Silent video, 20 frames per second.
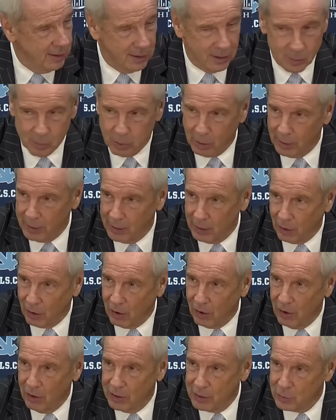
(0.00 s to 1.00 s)
He's played
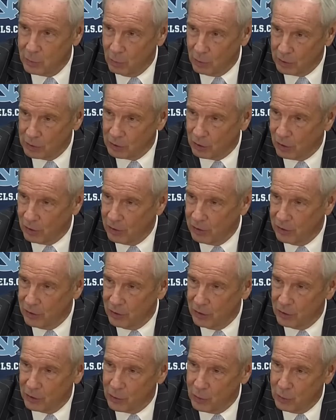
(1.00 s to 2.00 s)
hard. He's worked harder
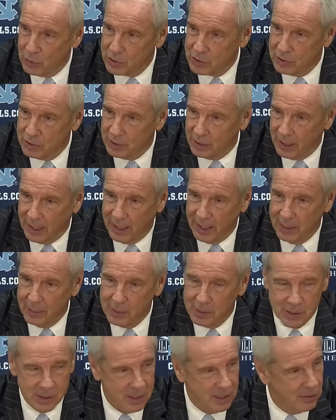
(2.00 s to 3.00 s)
during the course of the game.
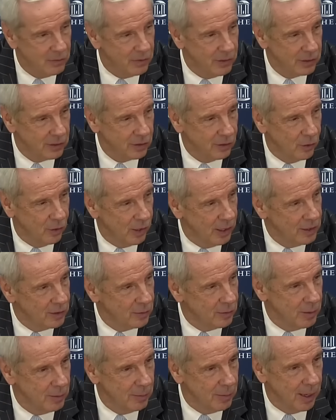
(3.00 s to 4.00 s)
His defensive grades
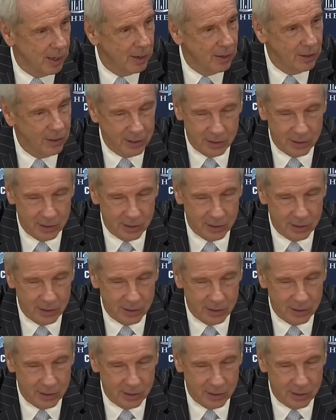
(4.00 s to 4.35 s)
have been better.